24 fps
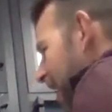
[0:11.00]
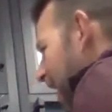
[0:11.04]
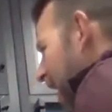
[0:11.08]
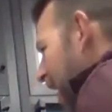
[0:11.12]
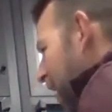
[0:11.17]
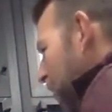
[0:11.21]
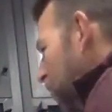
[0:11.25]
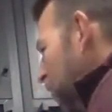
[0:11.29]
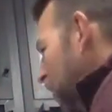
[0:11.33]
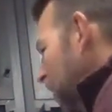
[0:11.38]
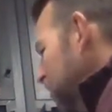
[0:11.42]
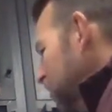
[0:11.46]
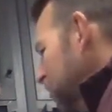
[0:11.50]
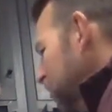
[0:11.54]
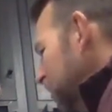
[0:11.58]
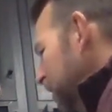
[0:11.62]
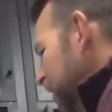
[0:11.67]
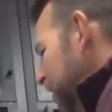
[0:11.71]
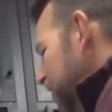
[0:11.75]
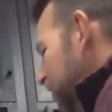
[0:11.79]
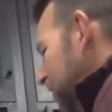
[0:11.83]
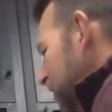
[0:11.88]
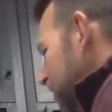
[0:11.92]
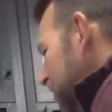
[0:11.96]
I pledge
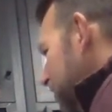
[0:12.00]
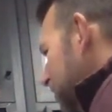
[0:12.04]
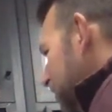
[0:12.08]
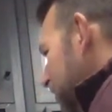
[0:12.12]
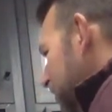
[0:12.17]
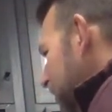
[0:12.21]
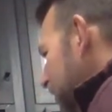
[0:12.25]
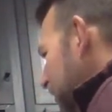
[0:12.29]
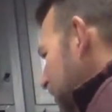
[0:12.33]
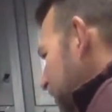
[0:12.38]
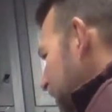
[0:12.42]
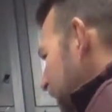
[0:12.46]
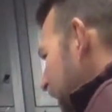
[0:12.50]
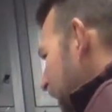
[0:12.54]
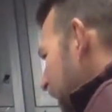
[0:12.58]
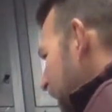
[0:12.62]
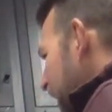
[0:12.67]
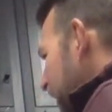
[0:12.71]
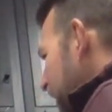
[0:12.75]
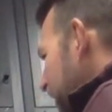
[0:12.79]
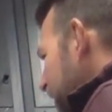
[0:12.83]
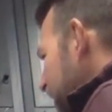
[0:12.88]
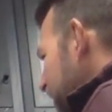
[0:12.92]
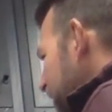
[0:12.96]
allegiance to the
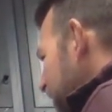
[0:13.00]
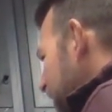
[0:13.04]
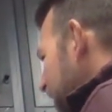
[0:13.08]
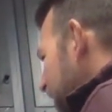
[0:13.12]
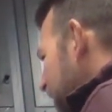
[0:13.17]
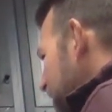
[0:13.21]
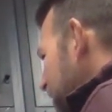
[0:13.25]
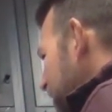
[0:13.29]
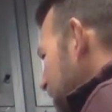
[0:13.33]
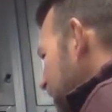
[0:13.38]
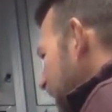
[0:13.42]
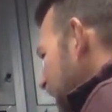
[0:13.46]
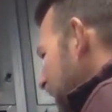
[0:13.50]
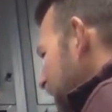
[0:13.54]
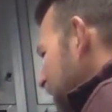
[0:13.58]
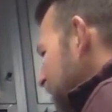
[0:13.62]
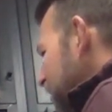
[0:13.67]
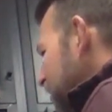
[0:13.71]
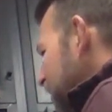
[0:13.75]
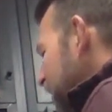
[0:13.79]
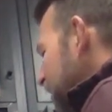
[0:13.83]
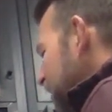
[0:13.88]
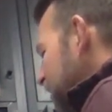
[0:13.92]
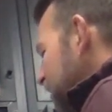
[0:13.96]
flag of the United
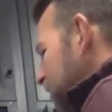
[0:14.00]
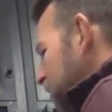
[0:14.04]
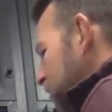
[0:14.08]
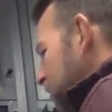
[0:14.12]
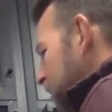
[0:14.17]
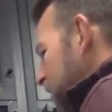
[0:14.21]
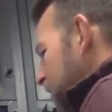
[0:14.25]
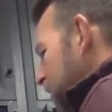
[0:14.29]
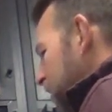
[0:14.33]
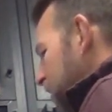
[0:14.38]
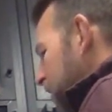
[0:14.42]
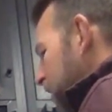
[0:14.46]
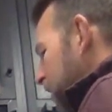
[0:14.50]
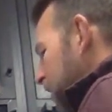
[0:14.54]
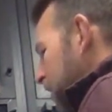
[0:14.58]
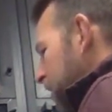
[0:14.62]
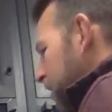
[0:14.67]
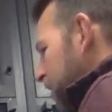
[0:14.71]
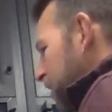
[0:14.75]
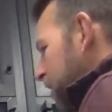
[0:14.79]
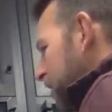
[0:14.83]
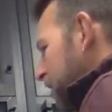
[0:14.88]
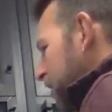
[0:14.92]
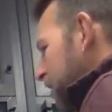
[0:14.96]
States of America
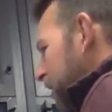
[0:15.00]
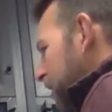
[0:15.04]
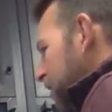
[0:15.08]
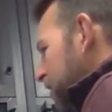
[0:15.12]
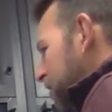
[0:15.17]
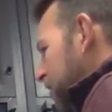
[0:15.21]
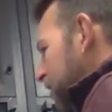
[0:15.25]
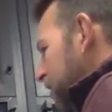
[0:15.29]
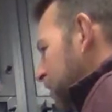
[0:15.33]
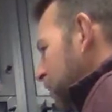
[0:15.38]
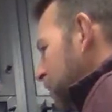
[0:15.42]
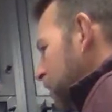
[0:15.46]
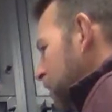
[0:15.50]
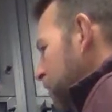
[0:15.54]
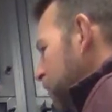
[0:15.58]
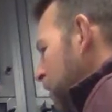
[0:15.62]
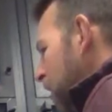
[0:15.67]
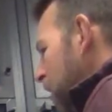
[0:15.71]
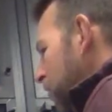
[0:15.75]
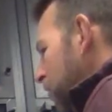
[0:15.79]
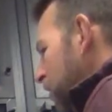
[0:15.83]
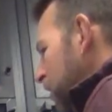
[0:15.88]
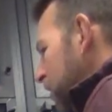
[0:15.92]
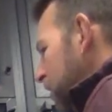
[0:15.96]
and to the
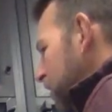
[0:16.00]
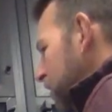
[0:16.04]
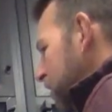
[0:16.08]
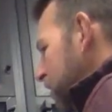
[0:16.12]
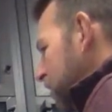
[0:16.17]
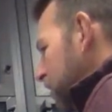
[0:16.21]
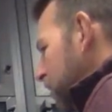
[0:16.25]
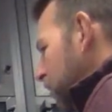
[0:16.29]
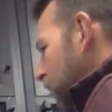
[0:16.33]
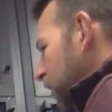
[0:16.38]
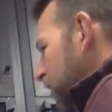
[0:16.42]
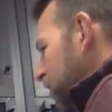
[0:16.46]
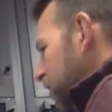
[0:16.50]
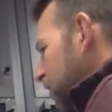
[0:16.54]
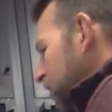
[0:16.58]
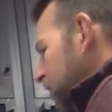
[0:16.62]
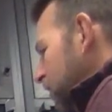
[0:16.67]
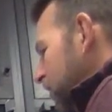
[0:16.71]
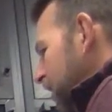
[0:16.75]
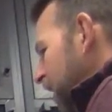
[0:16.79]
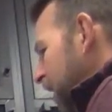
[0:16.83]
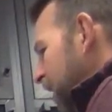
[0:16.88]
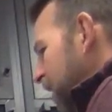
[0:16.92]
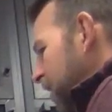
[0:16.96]
republic which it
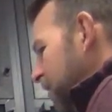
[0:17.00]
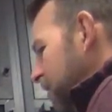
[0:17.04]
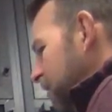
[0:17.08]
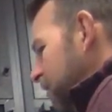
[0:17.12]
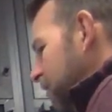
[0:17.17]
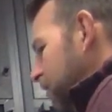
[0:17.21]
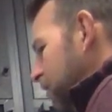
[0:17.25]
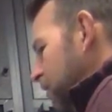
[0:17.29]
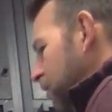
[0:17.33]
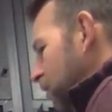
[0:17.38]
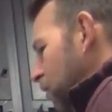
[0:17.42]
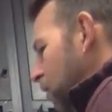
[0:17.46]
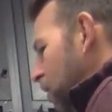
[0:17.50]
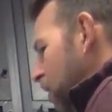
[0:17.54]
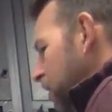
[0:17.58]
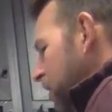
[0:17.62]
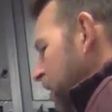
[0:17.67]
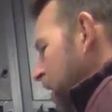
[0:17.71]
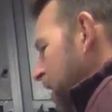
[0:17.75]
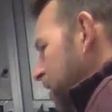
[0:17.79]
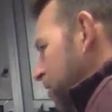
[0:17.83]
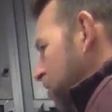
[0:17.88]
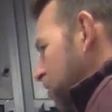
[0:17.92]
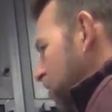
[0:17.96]
stands, one
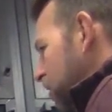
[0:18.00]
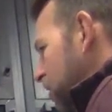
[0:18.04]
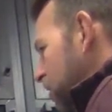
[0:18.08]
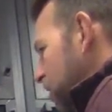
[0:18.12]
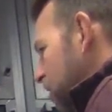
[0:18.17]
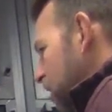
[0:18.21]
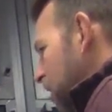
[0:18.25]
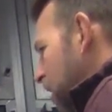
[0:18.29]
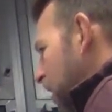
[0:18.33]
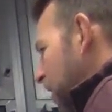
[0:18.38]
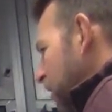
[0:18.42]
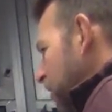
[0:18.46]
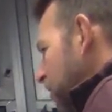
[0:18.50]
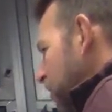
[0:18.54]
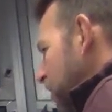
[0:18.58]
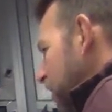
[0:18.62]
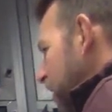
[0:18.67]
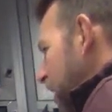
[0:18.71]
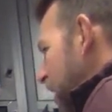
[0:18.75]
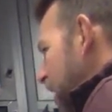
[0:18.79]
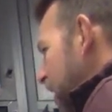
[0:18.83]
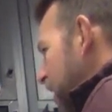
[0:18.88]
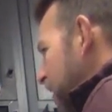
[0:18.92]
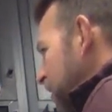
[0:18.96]
nation, under
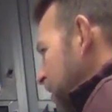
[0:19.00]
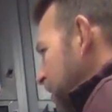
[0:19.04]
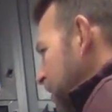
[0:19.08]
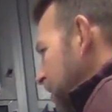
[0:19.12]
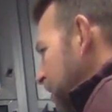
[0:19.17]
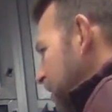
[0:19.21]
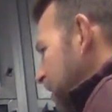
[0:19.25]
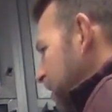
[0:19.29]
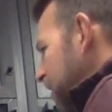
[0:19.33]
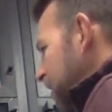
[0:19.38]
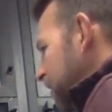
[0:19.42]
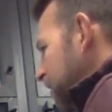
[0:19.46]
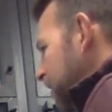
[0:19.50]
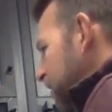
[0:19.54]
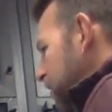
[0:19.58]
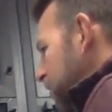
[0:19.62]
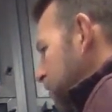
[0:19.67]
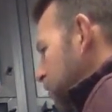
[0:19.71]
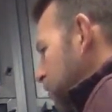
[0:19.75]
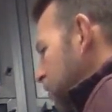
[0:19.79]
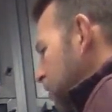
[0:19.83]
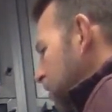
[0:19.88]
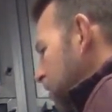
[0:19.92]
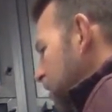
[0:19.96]
God,
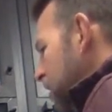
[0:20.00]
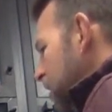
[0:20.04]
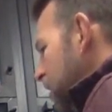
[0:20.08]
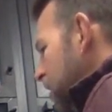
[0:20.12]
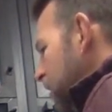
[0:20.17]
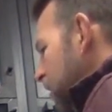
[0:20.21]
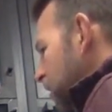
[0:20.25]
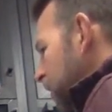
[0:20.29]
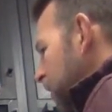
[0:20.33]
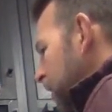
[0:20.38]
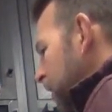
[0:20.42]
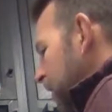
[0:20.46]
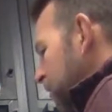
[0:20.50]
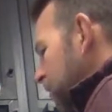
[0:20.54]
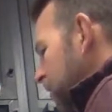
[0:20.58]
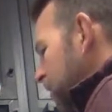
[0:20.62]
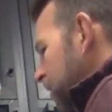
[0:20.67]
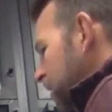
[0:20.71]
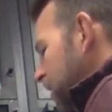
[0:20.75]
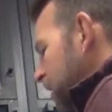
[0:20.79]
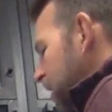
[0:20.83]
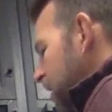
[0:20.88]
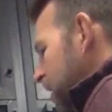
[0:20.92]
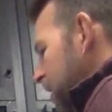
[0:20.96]
indivisible, with
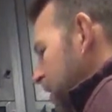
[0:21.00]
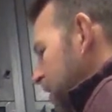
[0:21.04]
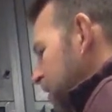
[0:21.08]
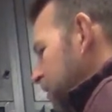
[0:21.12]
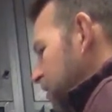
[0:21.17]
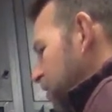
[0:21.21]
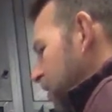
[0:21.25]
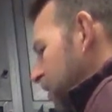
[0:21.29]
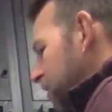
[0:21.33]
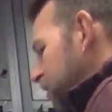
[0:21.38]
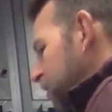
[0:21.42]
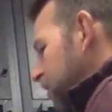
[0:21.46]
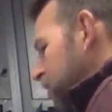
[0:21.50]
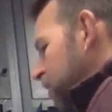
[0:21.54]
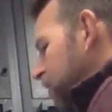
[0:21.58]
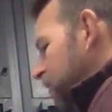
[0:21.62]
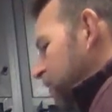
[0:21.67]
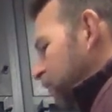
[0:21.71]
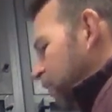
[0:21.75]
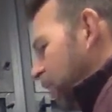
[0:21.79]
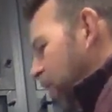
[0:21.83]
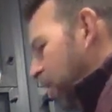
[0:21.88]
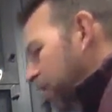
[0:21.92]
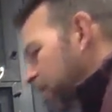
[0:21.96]
liberty and justice
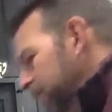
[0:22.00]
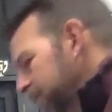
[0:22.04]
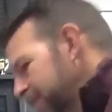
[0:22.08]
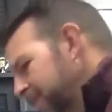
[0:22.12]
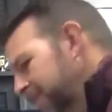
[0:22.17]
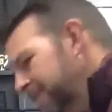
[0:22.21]
for all.